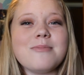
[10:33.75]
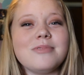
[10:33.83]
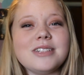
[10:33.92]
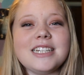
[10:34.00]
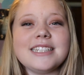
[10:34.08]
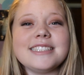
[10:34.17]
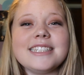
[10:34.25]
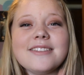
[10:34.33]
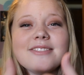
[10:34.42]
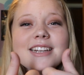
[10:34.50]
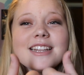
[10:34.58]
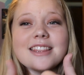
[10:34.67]
please
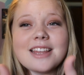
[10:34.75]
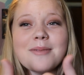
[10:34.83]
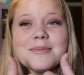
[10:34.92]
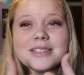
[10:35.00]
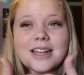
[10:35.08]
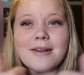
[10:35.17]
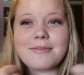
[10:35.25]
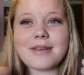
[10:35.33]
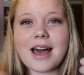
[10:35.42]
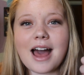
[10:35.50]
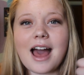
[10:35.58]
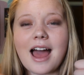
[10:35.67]
give it a thumbs up.
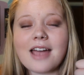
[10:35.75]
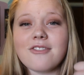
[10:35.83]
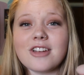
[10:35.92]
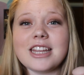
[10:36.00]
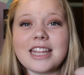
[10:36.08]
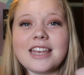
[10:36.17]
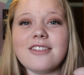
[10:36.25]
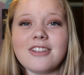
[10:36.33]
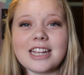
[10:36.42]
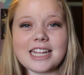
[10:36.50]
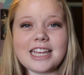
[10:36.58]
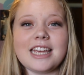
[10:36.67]
I
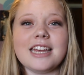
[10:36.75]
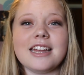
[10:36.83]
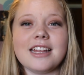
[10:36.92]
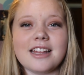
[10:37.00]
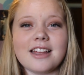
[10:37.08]
really